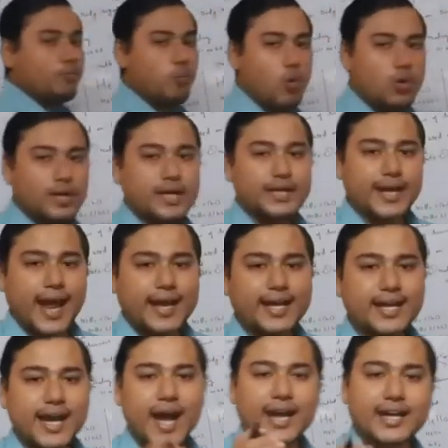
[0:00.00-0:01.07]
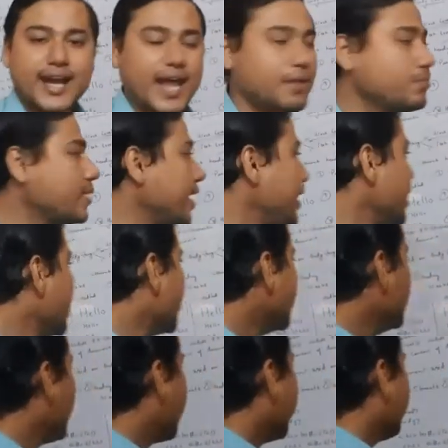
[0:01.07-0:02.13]
Bold, italic and line break
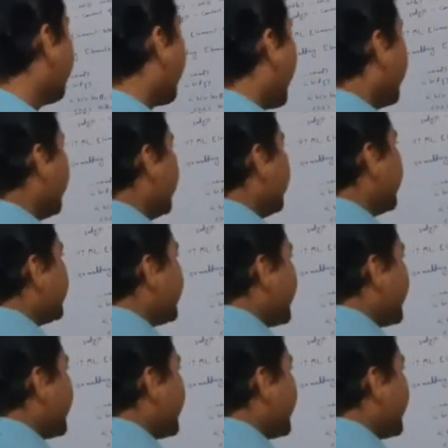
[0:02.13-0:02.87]
you can find in the